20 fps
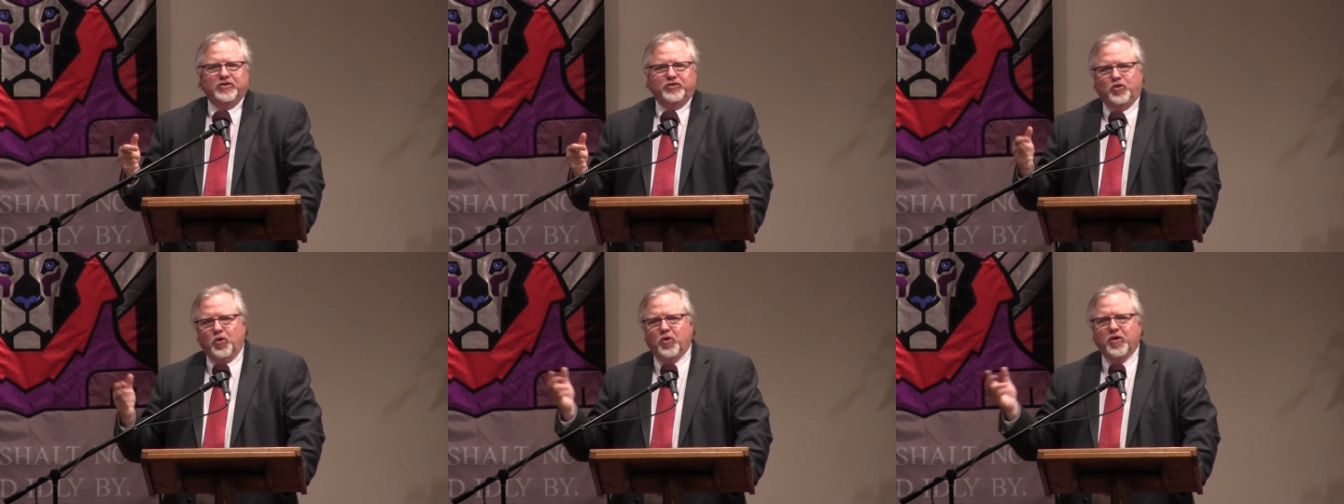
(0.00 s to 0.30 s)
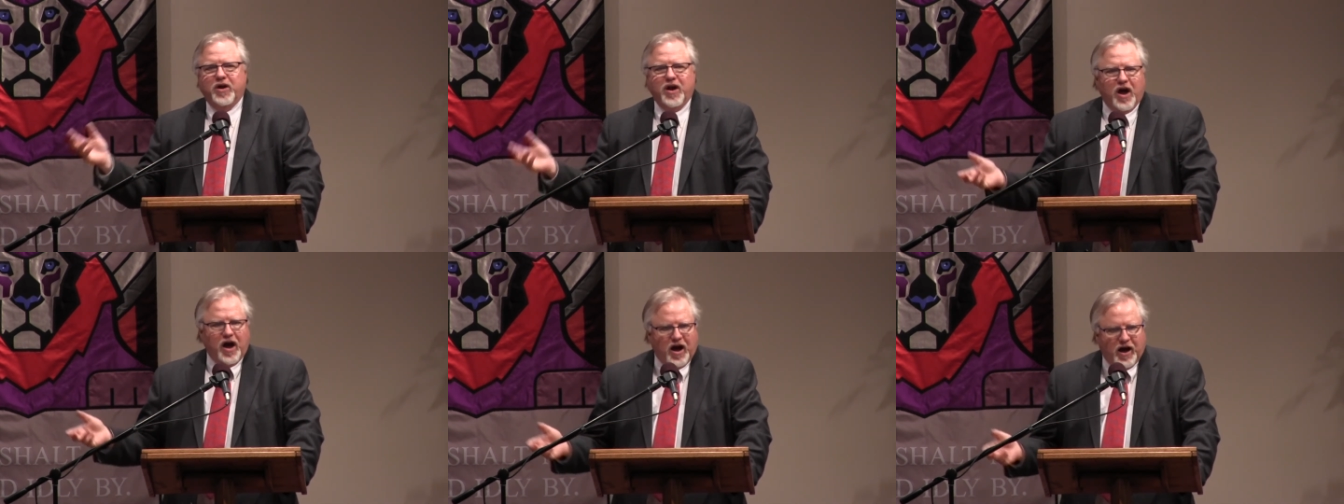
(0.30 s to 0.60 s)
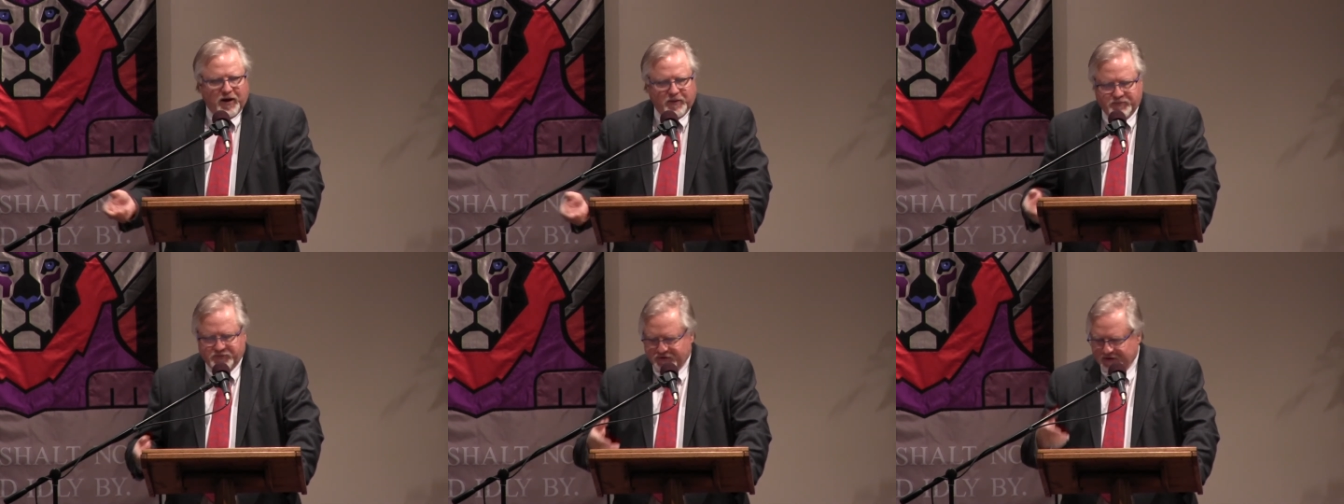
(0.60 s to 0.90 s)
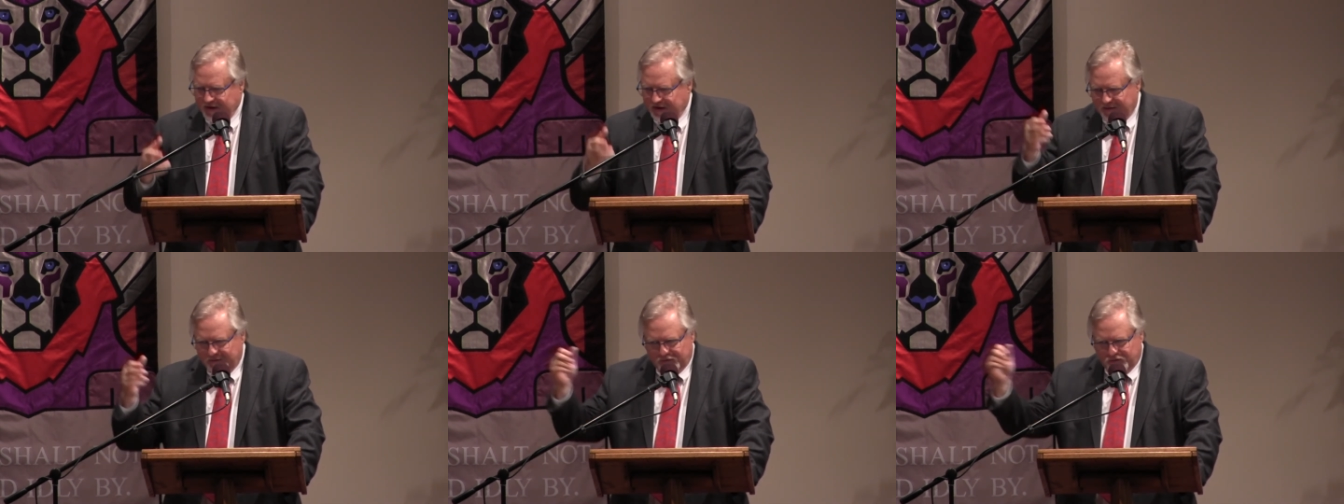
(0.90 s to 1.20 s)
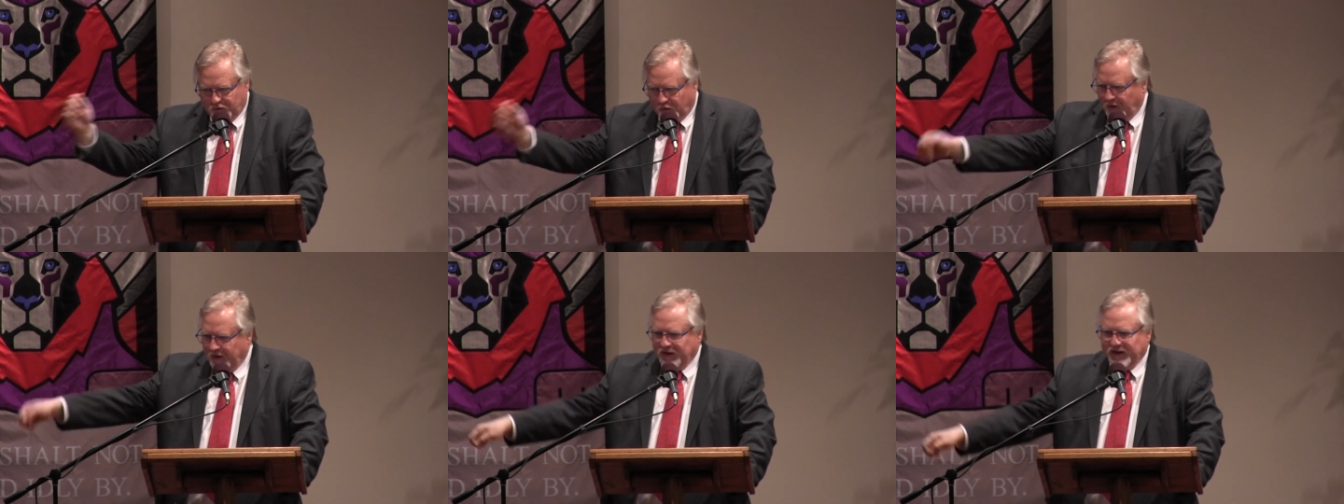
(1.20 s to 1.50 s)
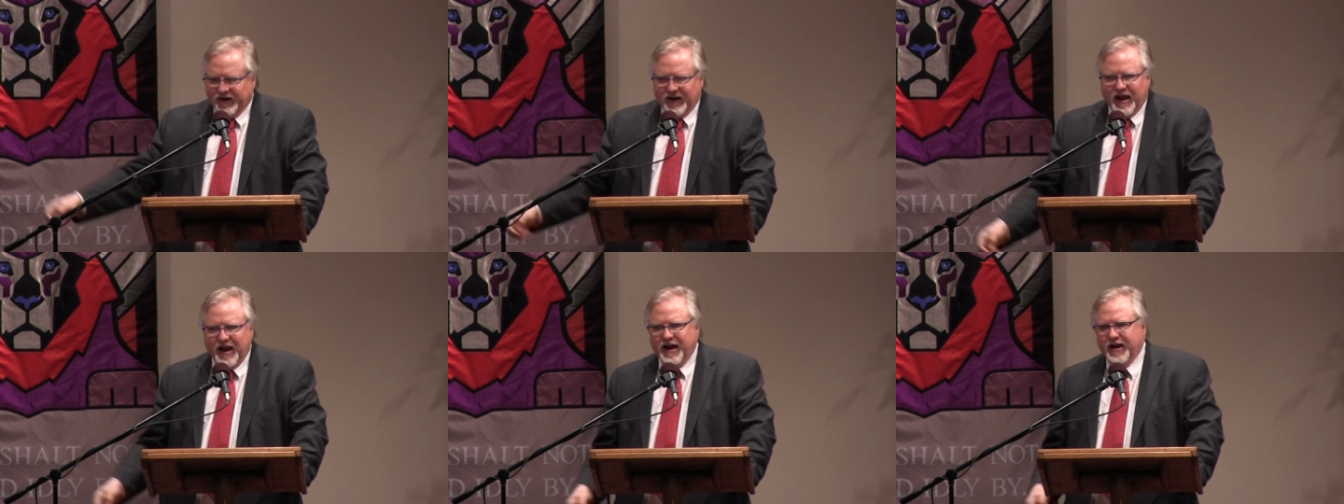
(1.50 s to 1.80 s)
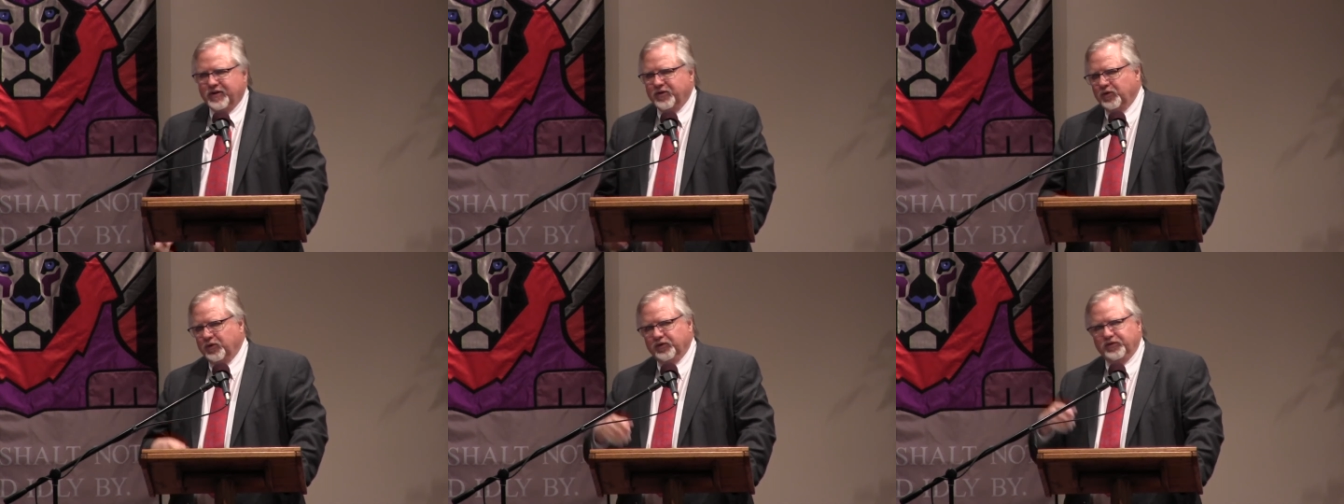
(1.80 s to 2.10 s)
doorknobs and toilet
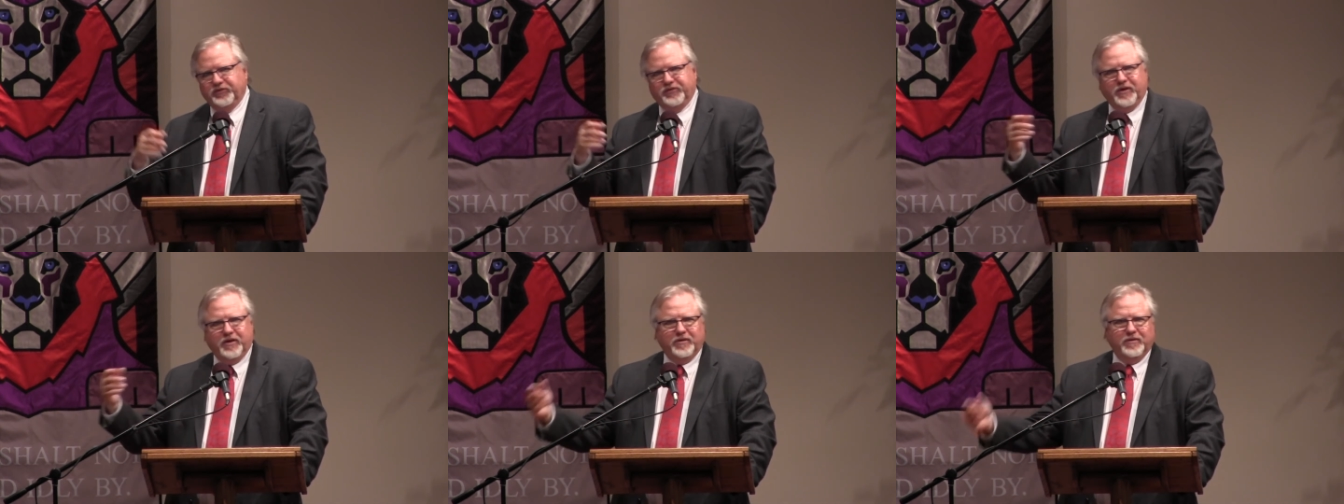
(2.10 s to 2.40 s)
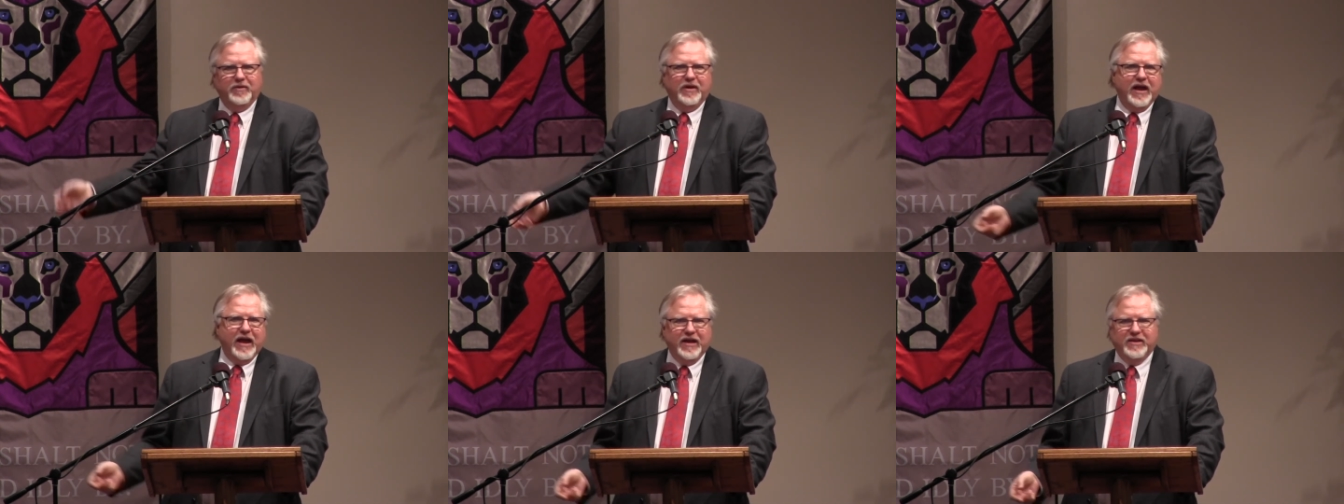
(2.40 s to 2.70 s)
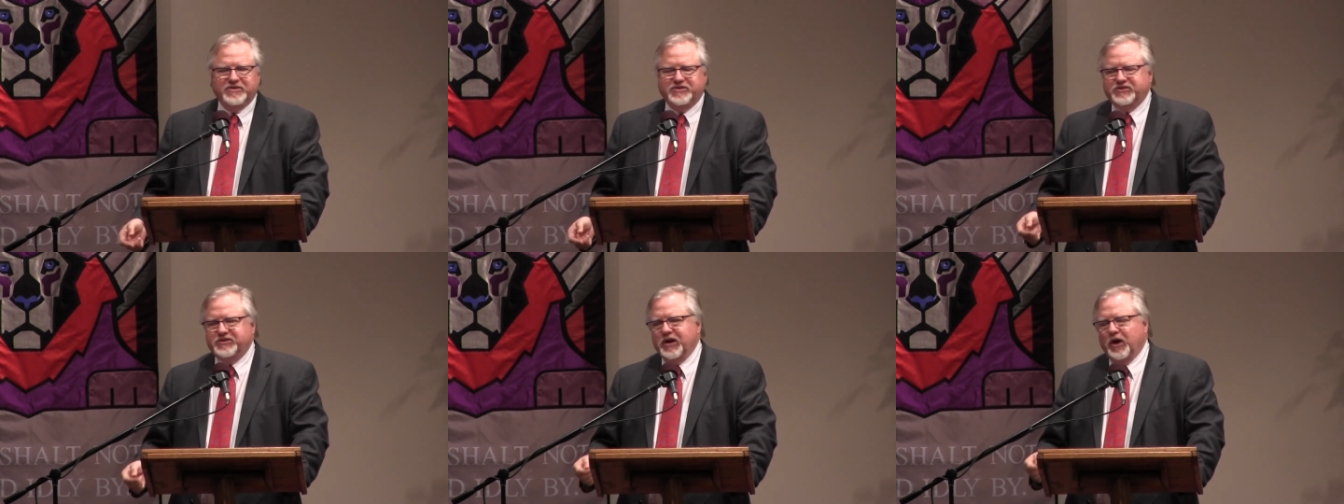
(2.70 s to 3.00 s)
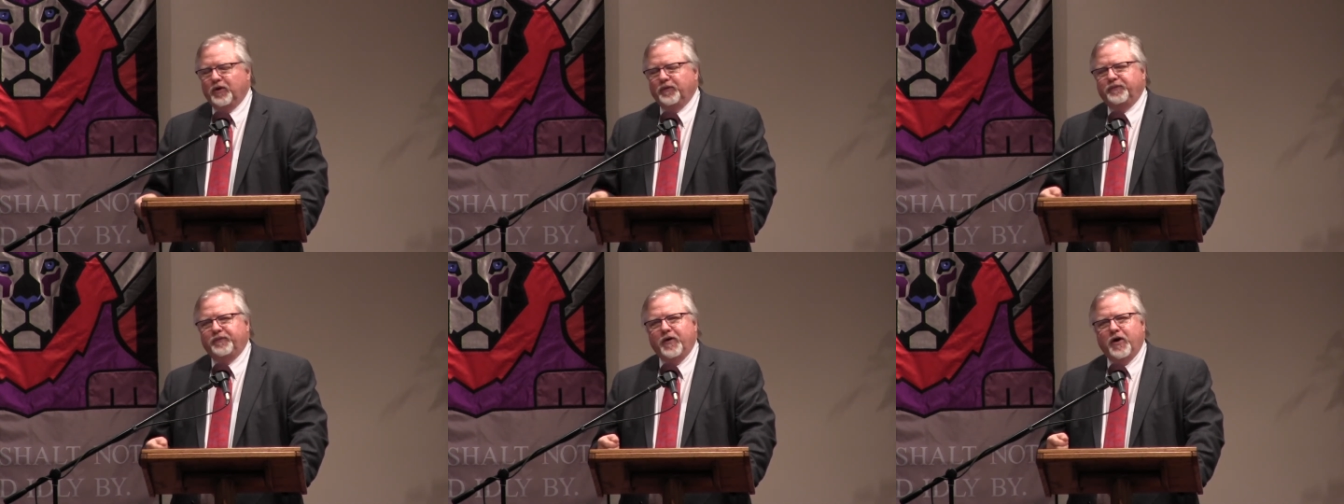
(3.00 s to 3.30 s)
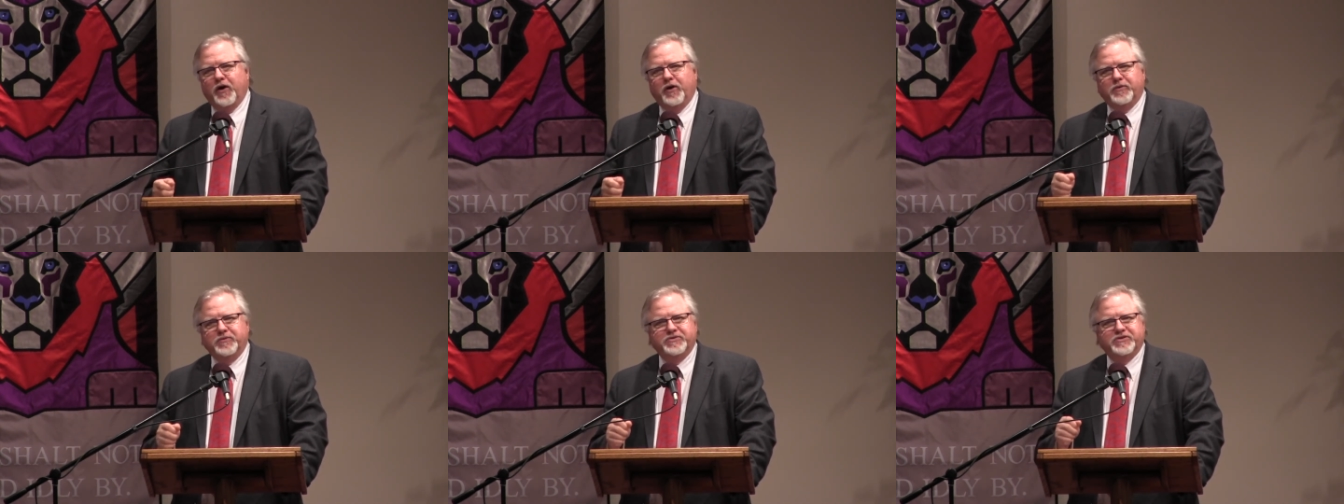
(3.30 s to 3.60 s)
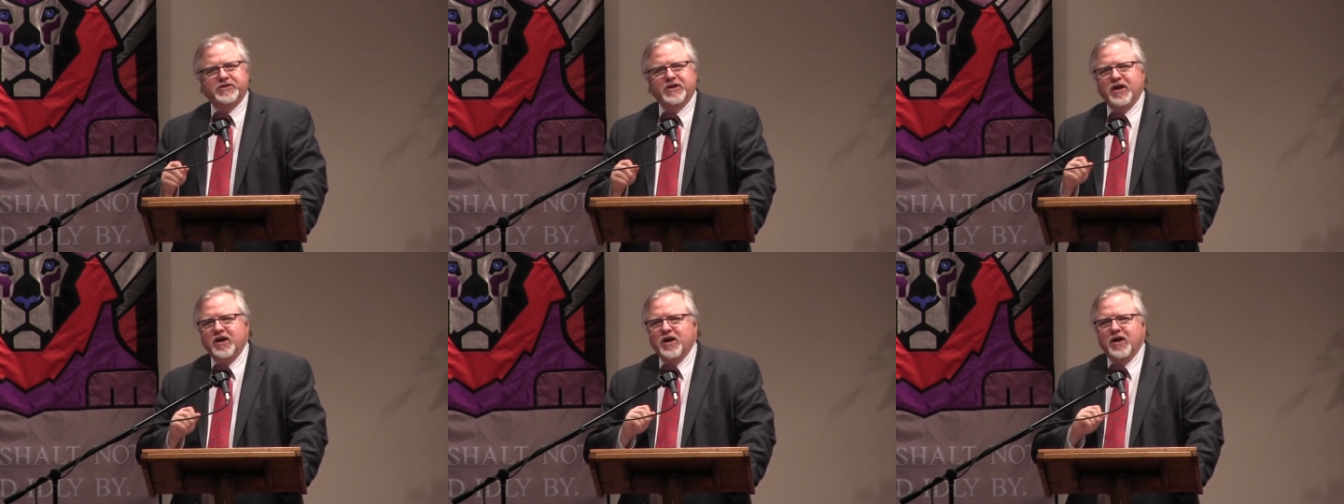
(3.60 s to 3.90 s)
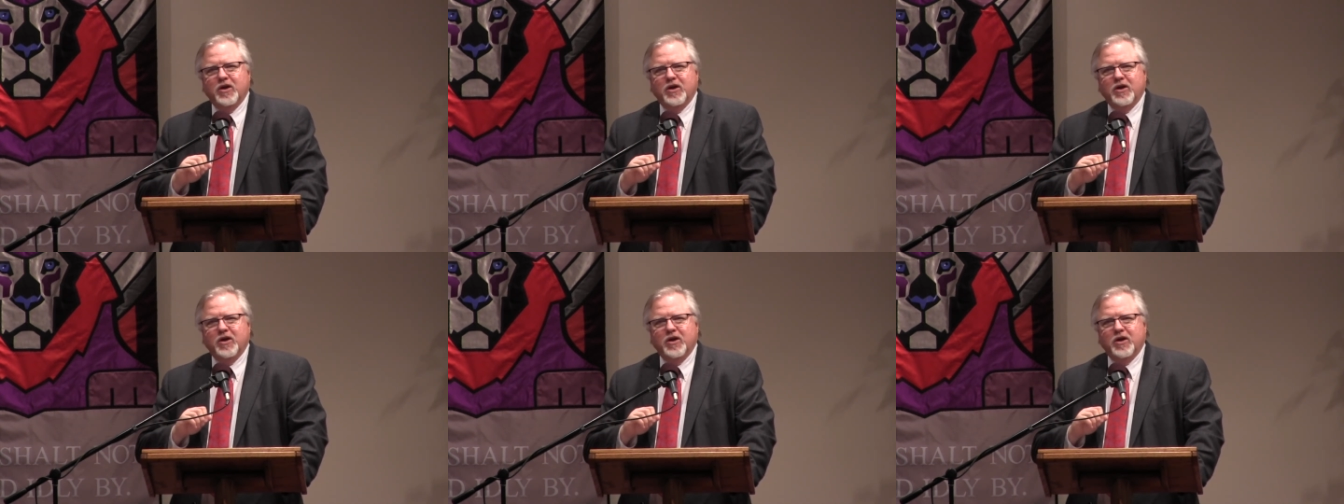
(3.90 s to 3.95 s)
handles and, and cell phones,